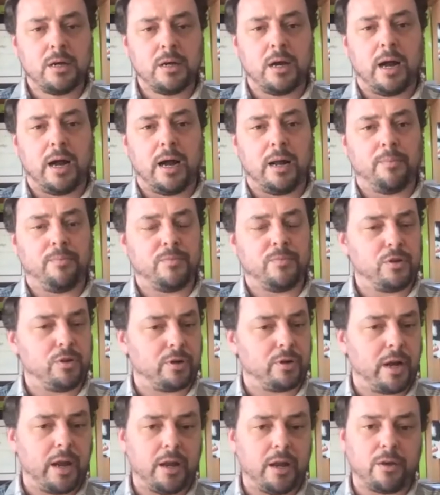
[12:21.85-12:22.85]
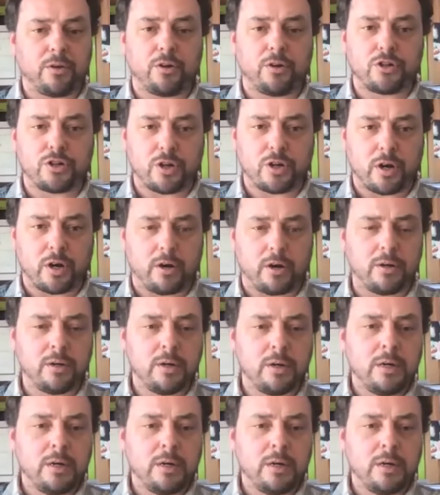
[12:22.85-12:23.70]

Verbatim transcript: um, your kale, your chard.